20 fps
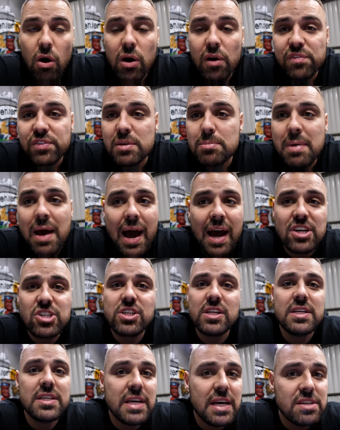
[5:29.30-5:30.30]
I obviously met
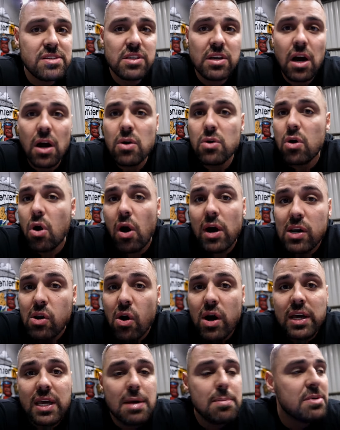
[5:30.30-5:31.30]
Ashley years ago. I
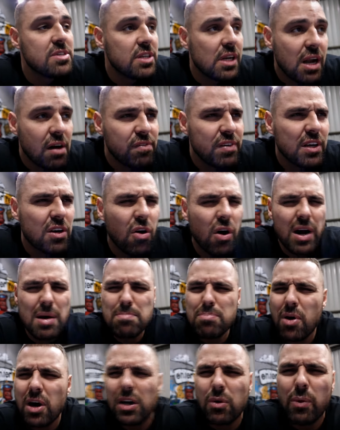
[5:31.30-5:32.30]
like him, he's a lovely guy.
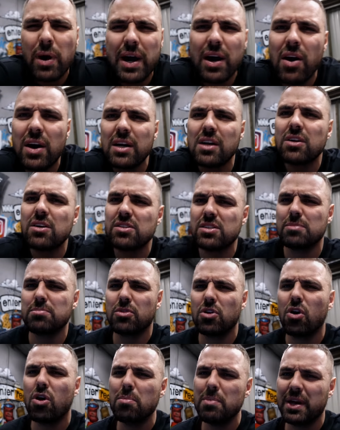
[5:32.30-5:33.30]
And by the way, I had a look at some
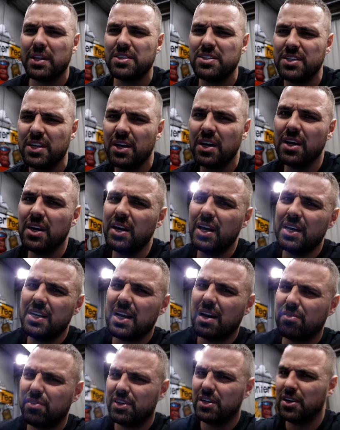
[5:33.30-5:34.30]
comments in
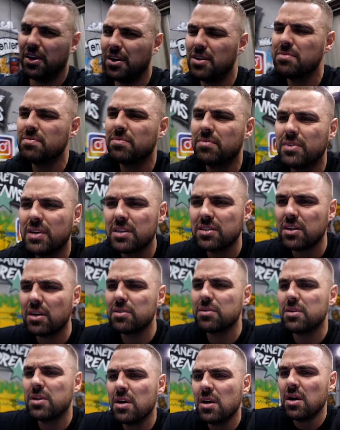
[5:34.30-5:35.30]
that video. Let's
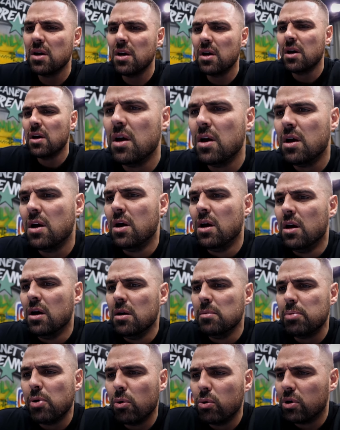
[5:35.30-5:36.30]
go
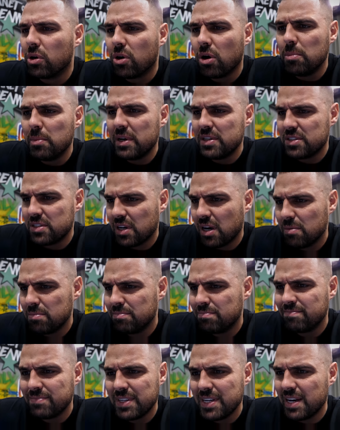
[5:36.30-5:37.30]
pull the comments up.
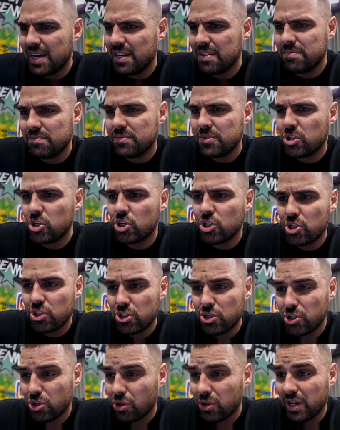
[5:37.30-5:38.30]
Yeah,
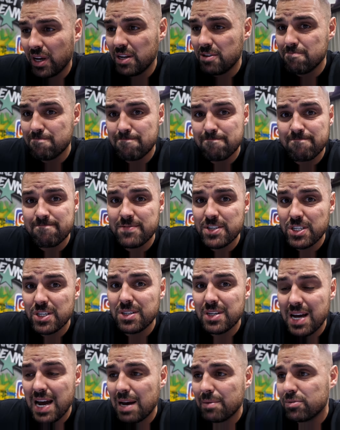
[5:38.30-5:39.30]
shocking.
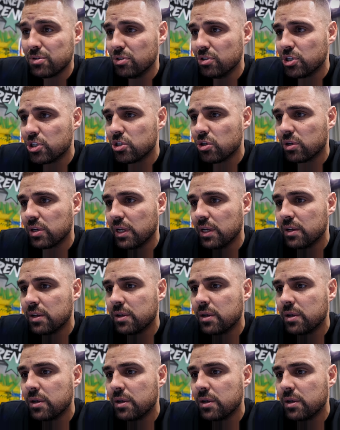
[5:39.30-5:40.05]
Absolutely shocking.